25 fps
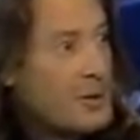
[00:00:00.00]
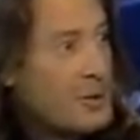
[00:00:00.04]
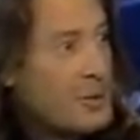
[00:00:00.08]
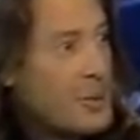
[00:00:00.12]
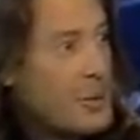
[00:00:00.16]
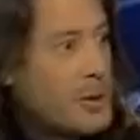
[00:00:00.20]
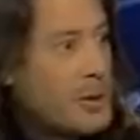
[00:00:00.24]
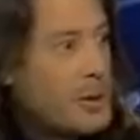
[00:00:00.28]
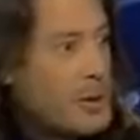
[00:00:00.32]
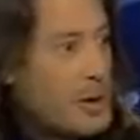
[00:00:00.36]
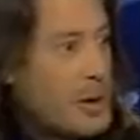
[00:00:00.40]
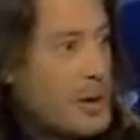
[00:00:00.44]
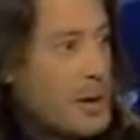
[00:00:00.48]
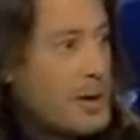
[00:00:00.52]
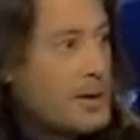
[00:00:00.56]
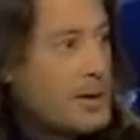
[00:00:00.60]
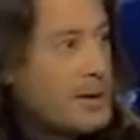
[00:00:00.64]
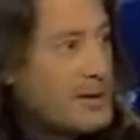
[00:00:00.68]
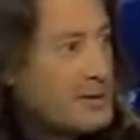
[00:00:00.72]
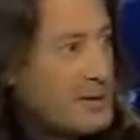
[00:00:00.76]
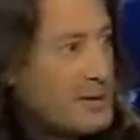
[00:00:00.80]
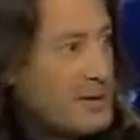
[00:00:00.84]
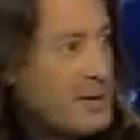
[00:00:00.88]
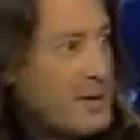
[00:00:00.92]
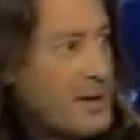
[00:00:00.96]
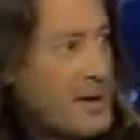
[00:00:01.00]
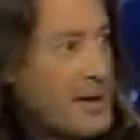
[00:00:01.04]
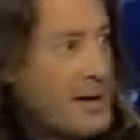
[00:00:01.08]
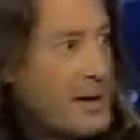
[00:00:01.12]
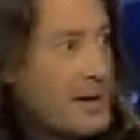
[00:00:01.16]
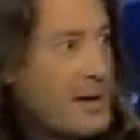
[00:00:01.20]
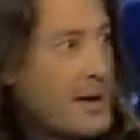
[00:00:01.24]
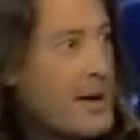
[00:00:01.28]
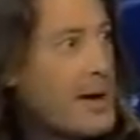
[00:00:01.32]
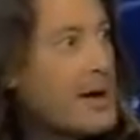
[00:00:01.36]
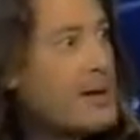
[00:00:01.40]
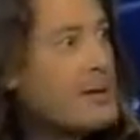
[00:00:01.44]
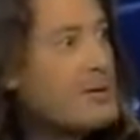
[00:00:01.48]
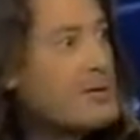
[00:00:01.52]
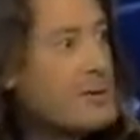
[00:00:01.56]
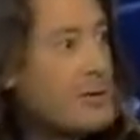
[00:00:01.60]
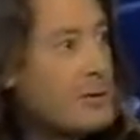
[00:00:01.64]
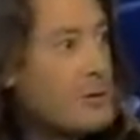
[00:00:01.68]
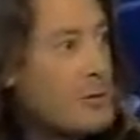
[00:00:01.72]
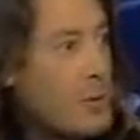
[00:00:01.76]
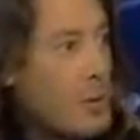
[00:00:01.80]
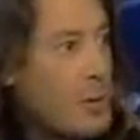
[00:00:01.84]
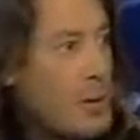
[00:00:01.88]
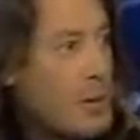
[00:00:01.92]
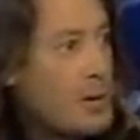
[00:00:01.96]
to put on a synthetic
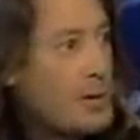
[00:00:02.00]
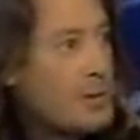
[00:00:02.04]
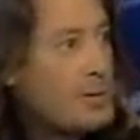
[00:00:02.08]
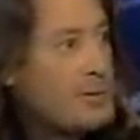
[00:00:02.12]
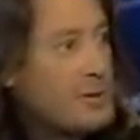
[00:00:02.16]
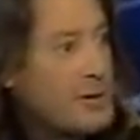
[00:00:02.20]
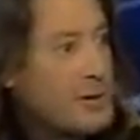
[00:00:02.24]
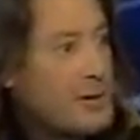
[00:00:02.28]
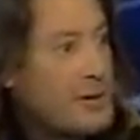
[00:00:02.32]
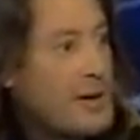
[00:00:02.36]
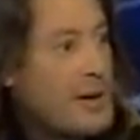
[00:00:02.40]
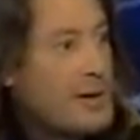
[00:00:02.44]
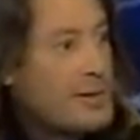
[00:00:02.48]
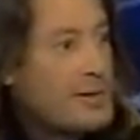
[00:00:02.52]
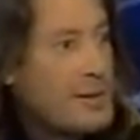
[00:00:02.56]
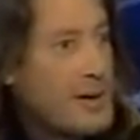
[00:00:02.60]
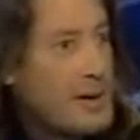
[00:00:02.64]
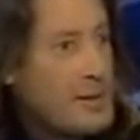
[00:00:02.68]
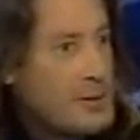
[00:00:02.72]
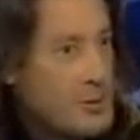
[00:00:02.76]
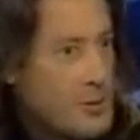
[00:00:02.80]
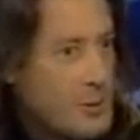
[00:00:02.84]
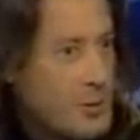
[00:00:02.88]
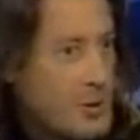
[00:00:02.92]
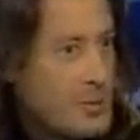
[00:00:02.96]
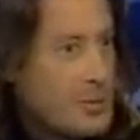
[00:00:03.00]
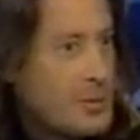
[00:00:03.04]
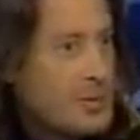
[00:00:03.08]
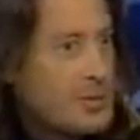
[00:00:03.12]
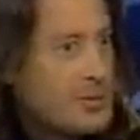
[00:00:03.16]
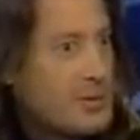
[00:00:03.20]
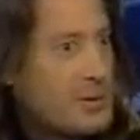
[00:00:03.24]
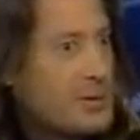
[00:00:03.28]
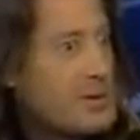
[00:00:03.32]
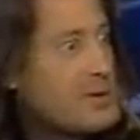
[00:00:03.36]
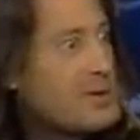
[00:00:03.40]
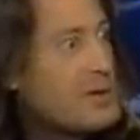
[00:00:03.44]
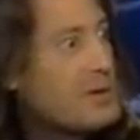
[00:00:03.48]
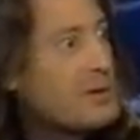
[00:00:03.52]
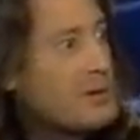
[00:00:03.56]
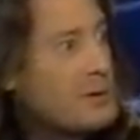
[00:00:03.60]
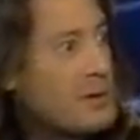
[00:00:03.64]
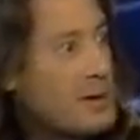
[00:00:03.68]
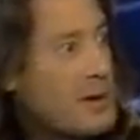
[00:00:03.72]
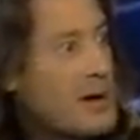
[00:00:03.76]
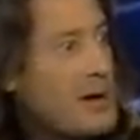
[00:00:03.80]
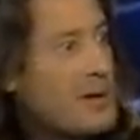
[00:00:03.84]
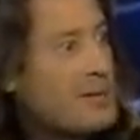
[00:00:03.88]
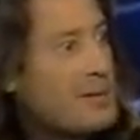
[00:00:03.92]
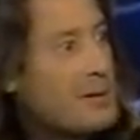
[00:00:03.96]
hedge in order to get that short
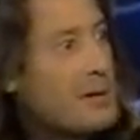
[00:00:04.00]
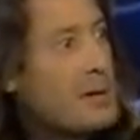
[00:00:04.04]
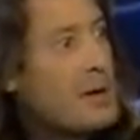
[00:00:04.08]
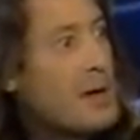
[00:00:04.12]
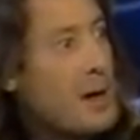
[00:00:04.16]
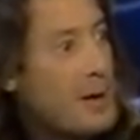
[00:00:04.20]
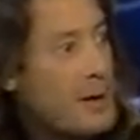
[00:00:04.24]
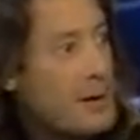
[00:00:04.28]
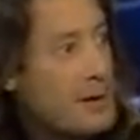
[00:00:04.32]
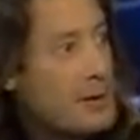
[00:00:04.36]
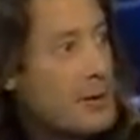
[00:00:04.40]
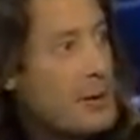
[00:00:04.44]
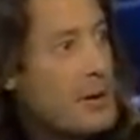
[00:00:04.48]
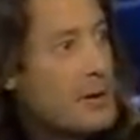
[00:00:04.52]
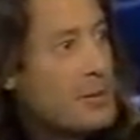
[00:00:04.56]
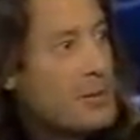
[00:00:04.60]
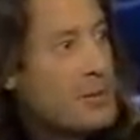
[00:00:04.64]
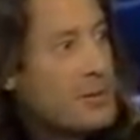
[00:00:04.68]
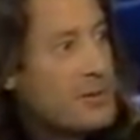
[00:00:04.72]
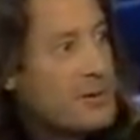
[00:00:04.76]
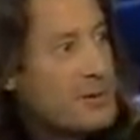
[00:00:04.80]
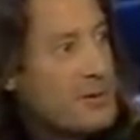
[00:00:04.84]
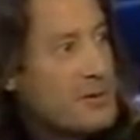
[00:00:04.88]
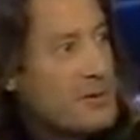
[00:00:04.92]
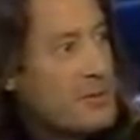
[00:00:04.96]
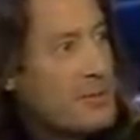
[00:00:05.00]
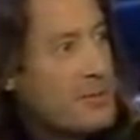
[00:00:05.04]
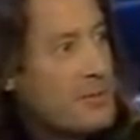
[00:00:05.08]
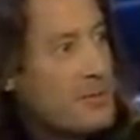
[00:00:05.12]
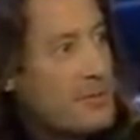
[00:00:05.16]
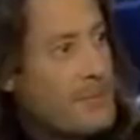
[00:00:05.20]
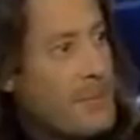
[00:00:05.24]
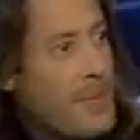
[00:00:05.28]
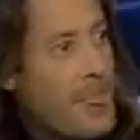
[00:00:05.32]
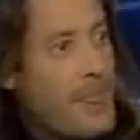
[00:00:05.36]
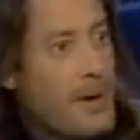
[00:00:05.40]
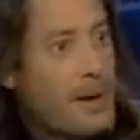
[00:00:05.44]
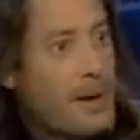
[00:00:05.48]
position to cover the long position.